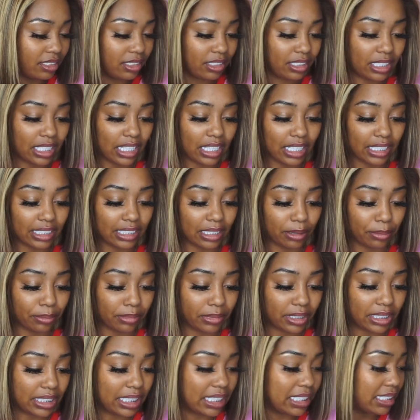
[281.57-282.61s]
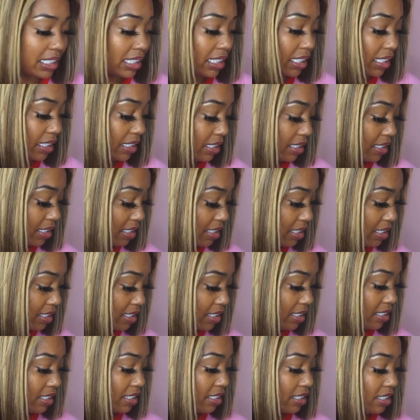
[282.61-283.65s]
Sound like something sizzling.
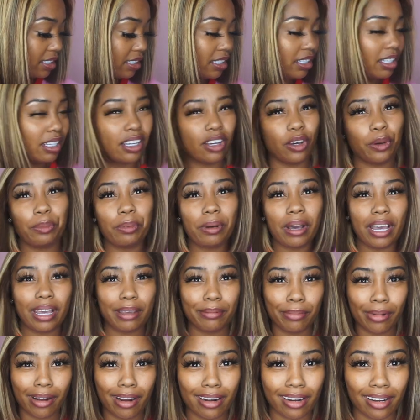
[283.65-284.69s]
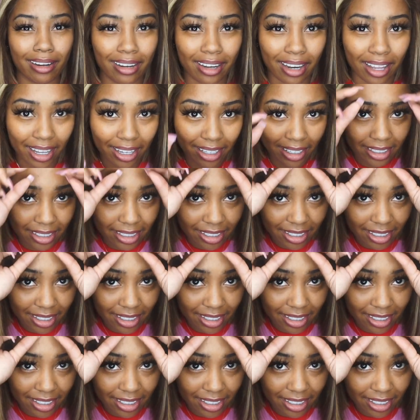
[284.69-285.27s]
Hope I ain't burning nothing.